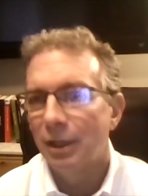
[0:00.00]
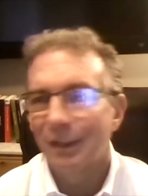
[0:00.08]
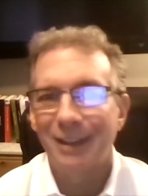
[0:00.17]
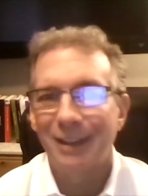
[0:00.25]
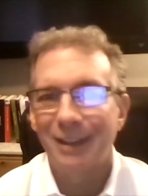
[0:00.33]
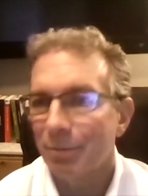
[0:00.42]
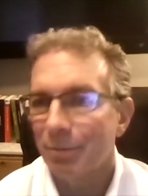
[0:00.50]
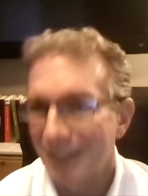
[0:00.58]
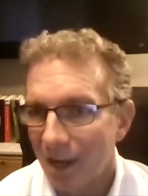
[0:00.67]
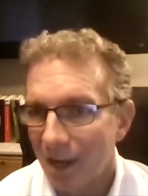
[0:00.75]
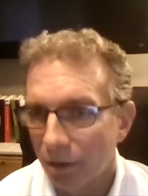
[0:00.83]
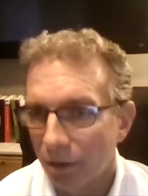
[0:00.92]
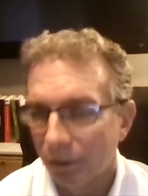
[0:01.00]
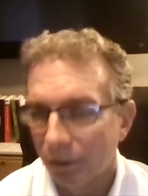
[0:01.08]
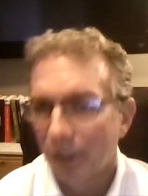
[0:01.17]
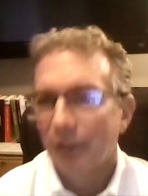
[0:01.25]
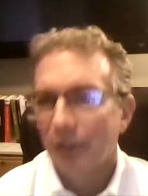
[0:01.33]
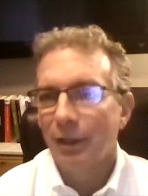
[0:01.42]
gap down
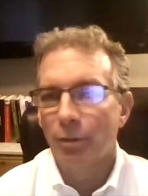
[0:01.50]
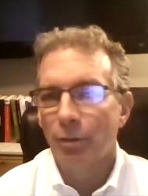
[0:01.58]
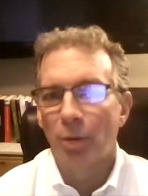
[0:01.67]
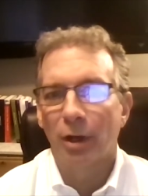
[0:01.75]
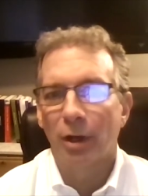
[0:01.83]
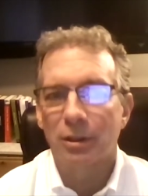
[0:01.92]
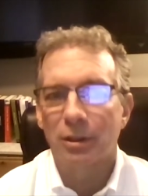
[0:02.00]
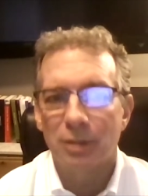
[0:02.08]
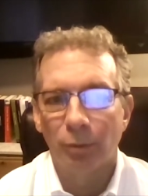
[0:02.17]
in the markets.